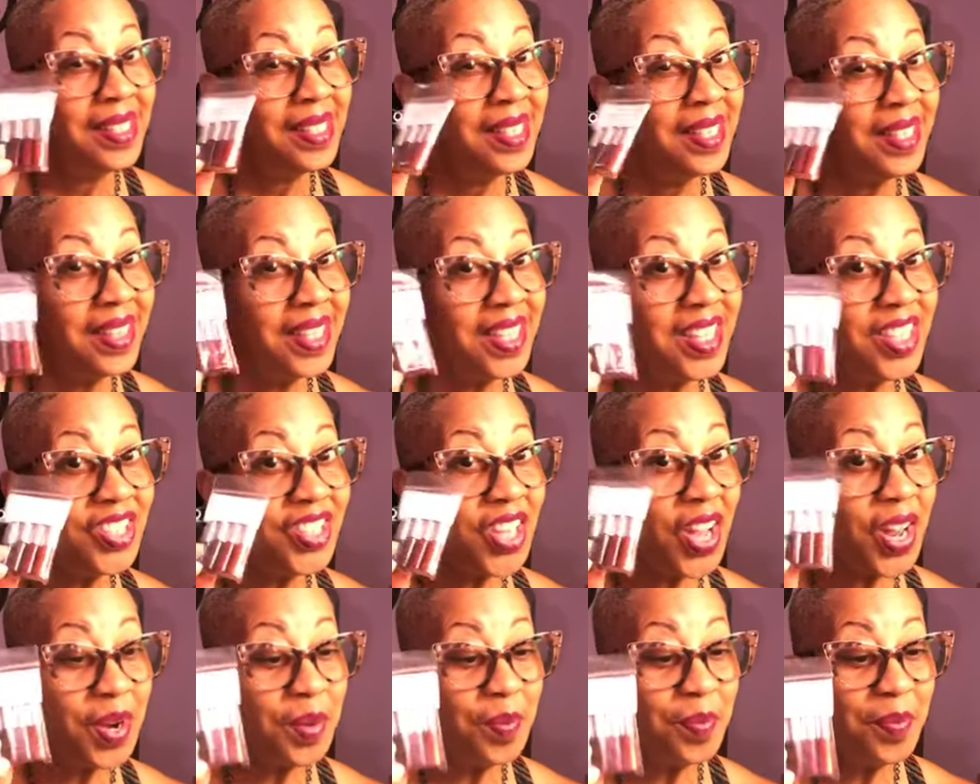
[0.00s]
These
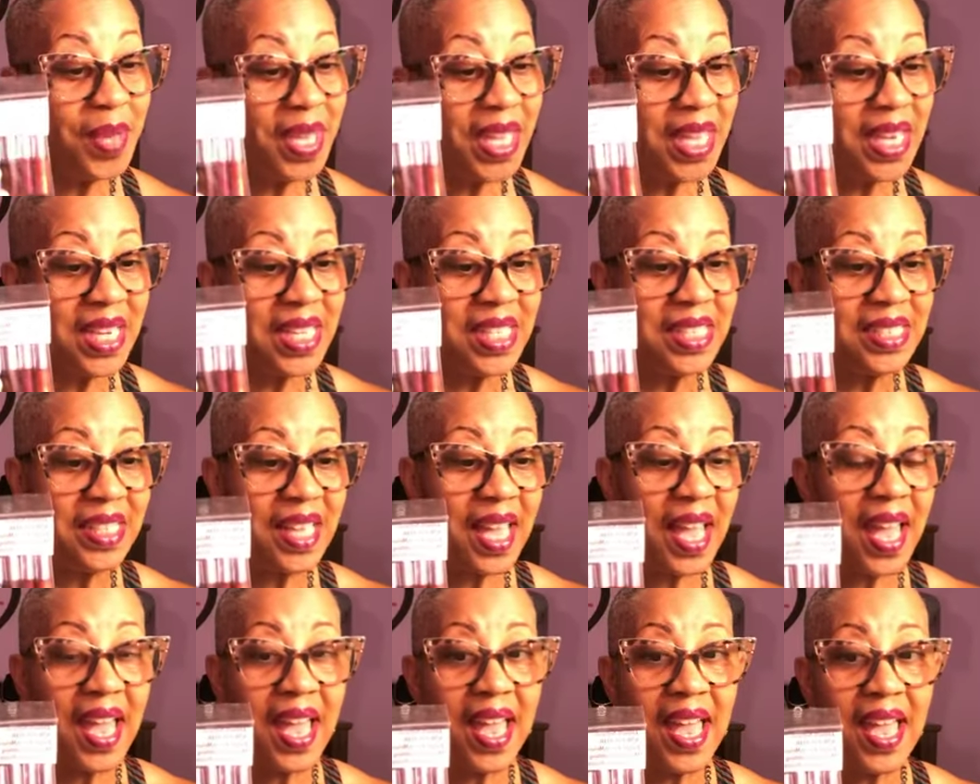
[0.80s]
are the minis,
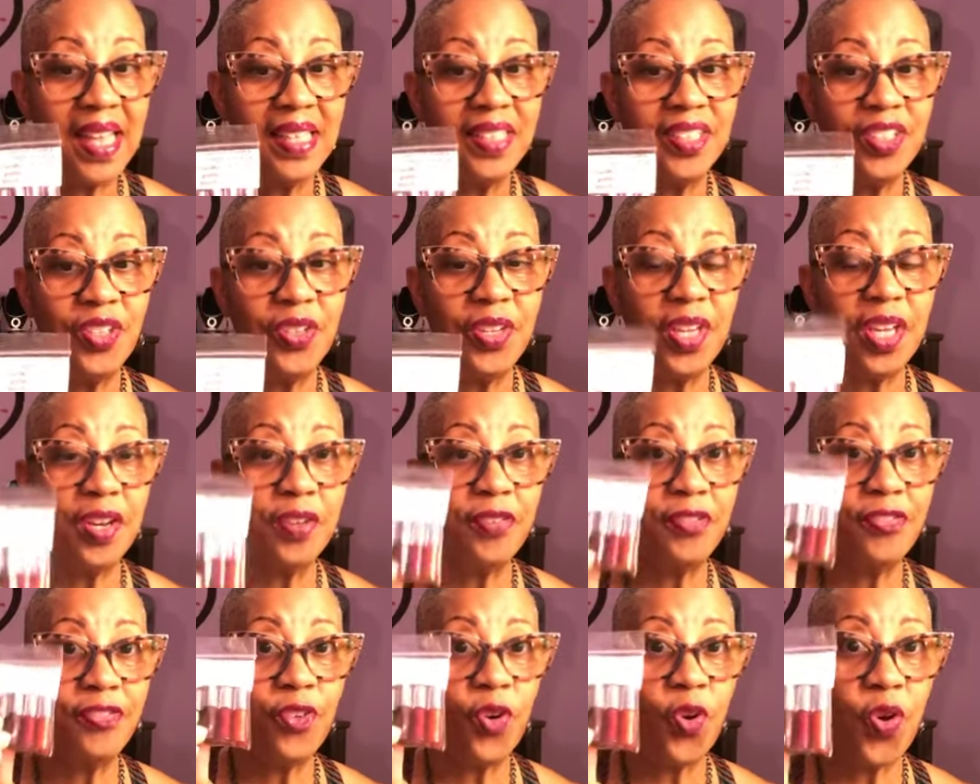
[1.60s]
guys. You get a
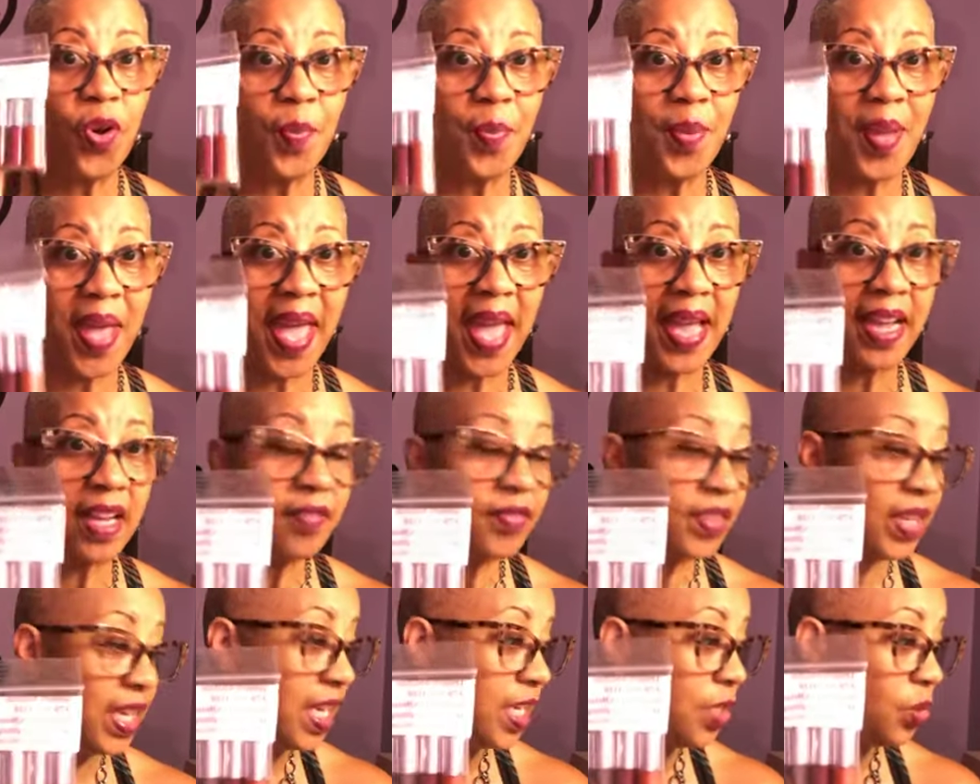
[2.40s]
four pack
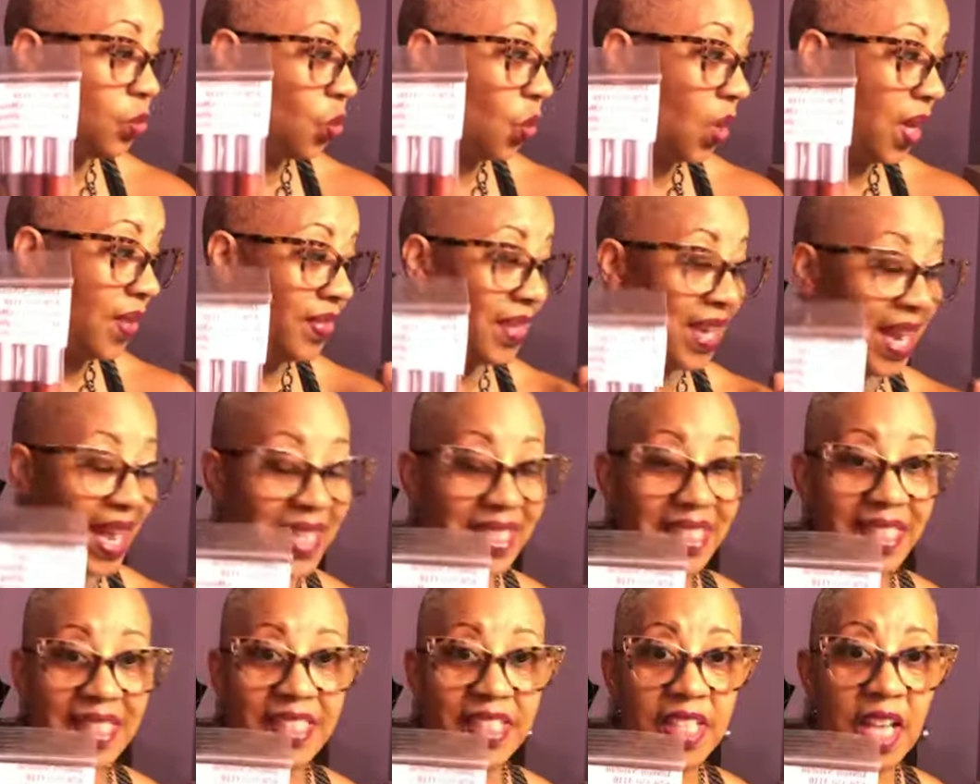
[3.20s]
of each one that I
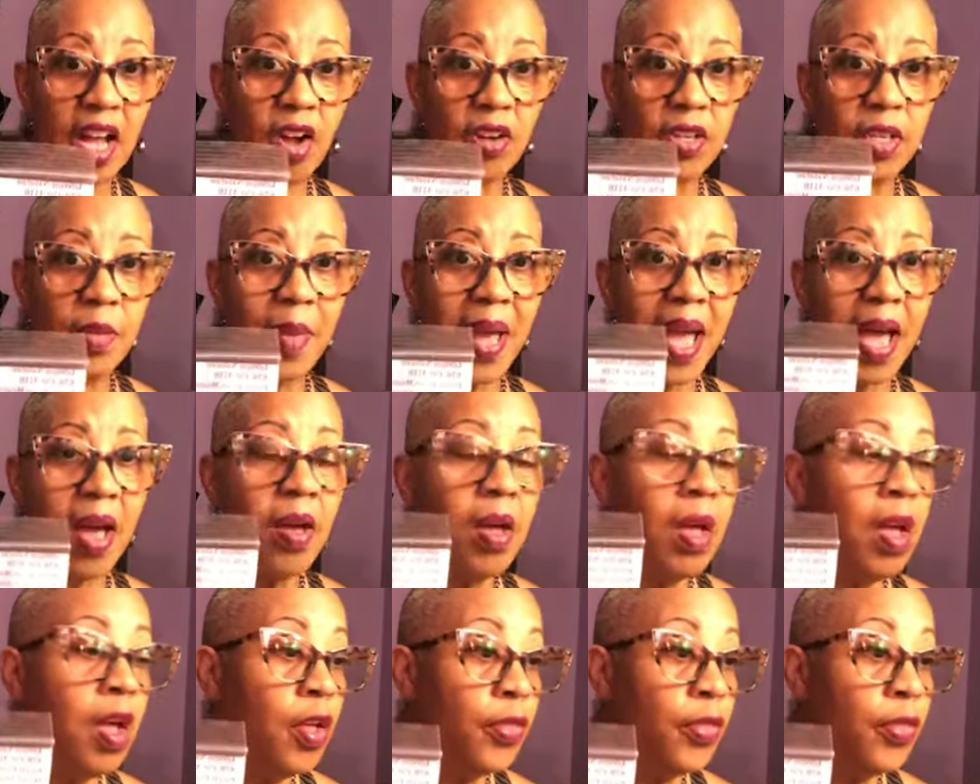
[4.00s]
just talked about.